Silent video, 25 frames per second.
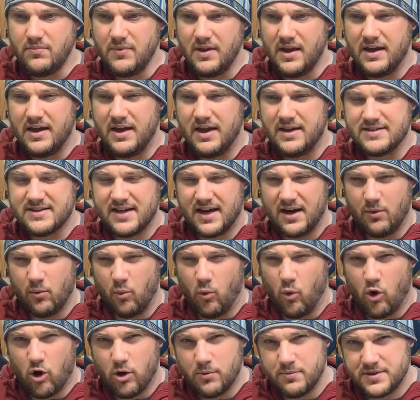and it's got a
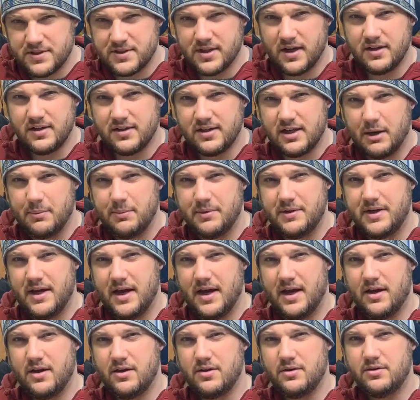warm sun coming
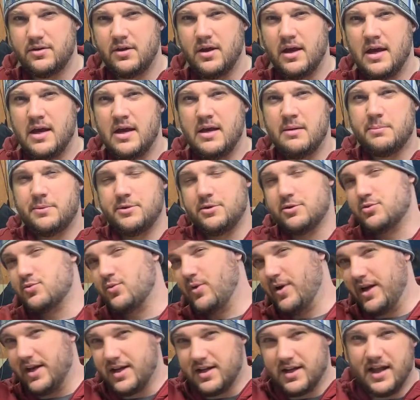down, but there's
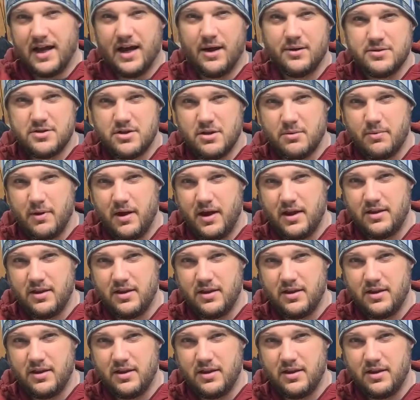rain clouds in